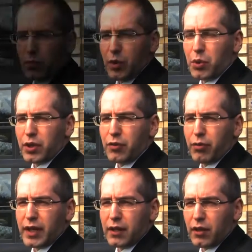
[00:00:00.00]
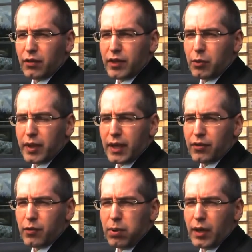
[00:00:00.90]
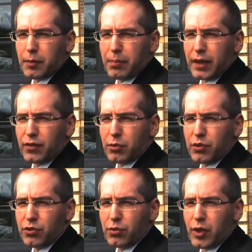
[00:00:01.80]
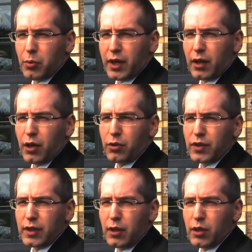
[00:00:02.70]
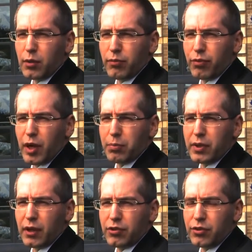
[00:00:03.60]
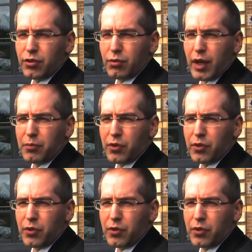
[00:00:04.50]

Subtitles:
We're working very closely with our supply base to ensure that we're closing the loop for our production scrap.